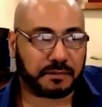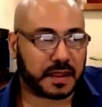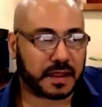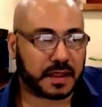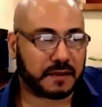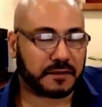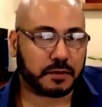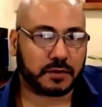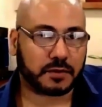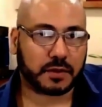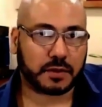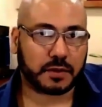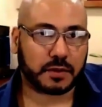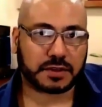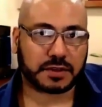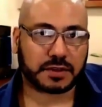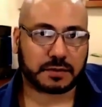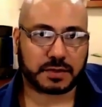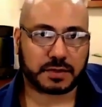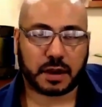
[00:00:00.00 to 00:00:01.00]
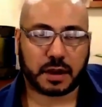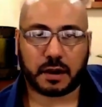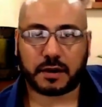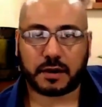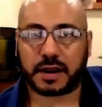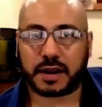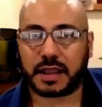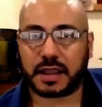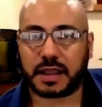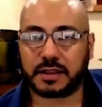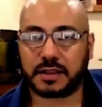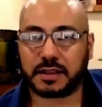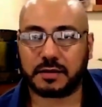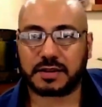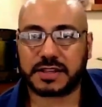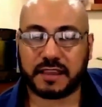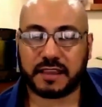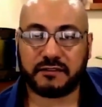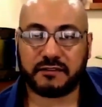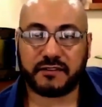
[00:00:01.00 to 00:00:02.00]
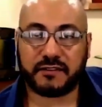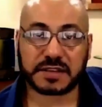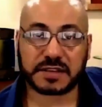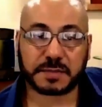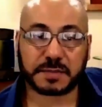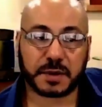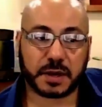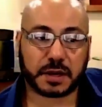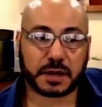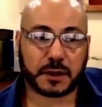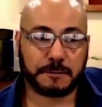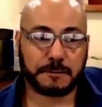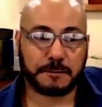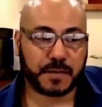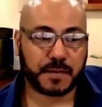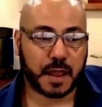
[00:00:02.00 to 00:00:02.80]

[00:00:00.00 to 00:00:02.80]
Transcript: if you do some targeting and you say, Facebook,